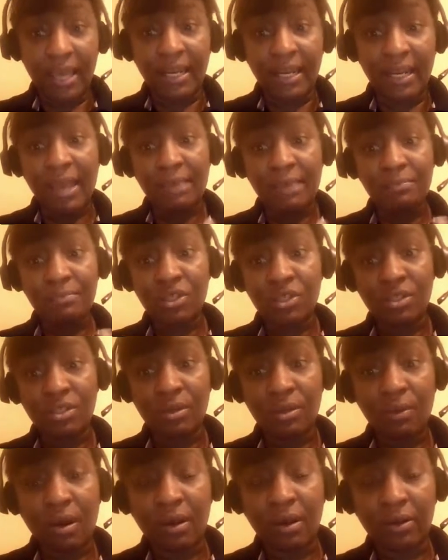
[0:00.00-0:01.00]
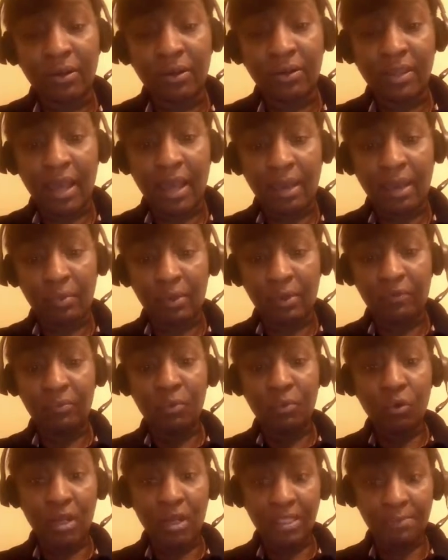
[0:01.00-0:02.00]
And I'm just so honored that we've
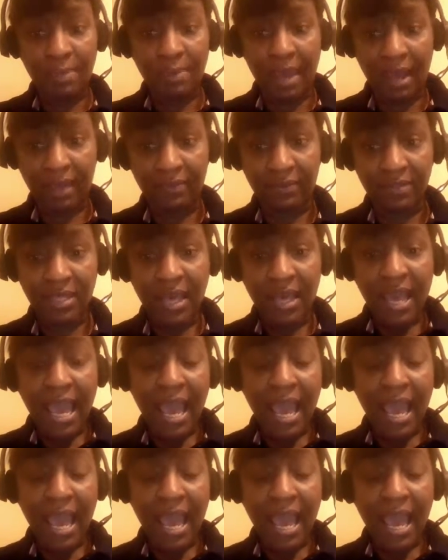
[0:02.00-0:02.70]
crossed paths.